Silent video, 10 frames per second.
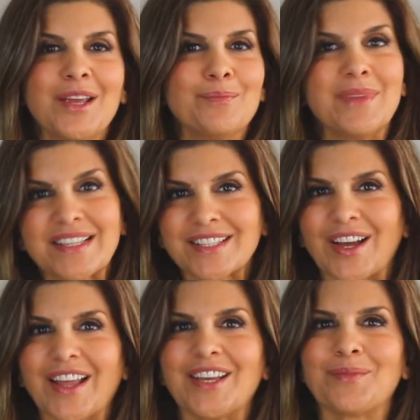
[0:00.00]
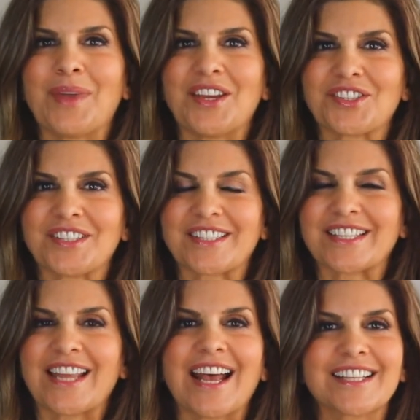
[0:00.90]
misguiding patients
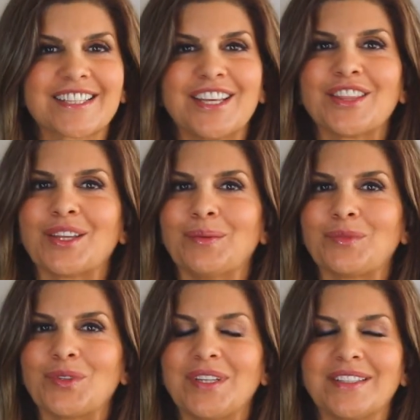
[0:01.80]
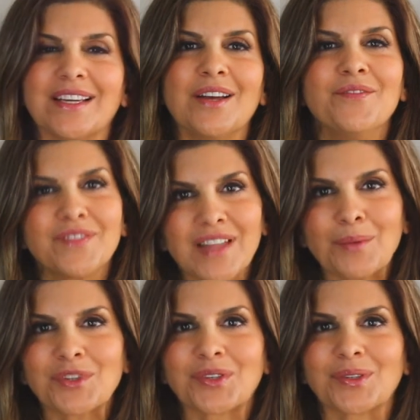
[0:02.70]
and asking them to eat
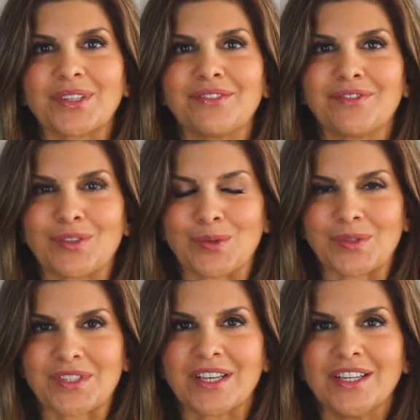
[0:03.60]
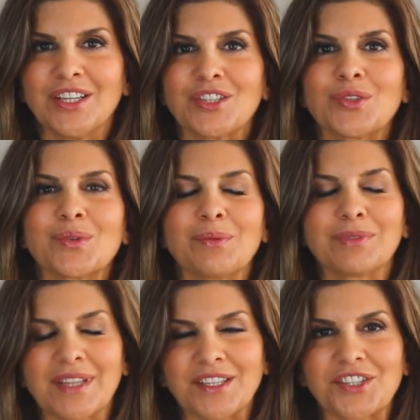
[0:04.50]
inflammatory foods to
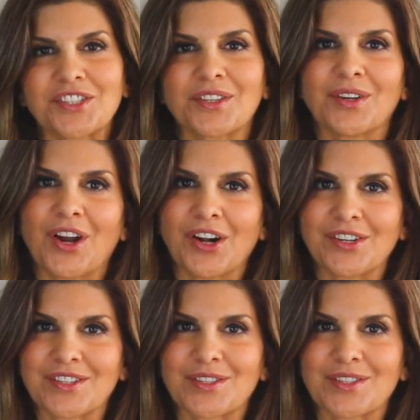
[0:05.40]
replenish their iron